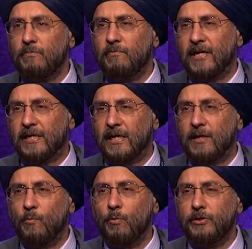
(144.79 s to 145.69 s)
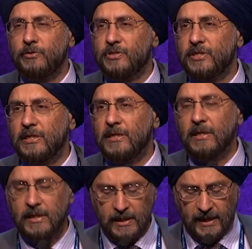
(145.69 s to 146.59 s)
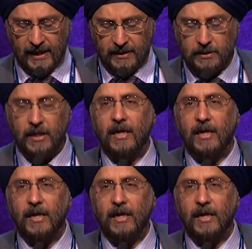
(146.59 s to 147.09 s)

eradicate what you see and